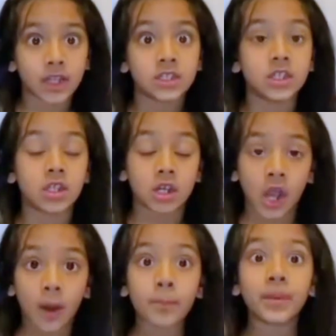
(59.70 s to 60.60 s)
into the
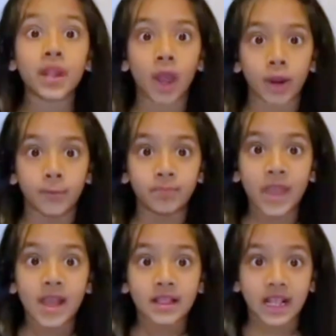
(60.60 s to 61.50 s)
cup below.
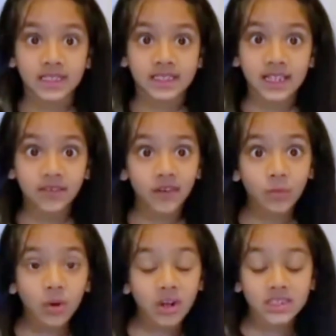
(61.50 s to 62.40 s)
Let's see if
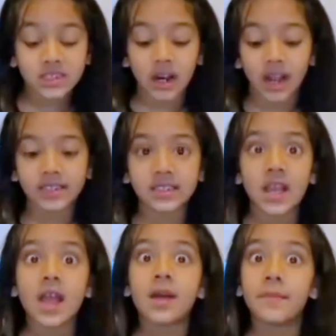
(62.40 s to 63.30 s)
it works, guys.
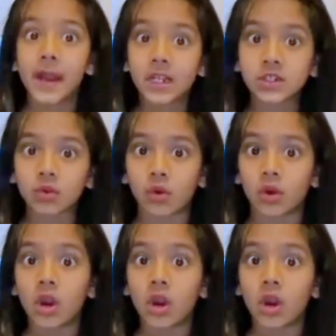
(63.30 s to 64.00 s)
Make sure,